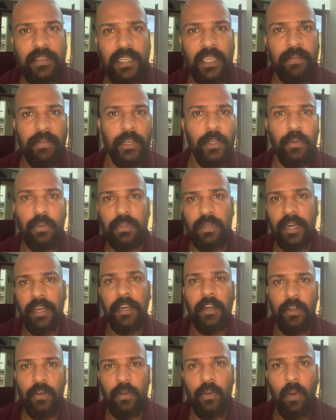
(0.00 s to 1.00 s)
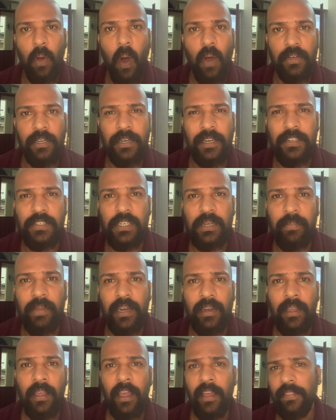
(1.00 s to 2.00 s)
Even you read in the Old
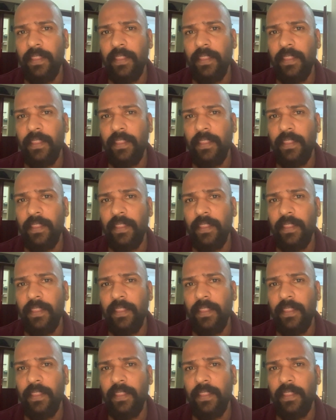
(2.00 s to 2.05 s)
Testament,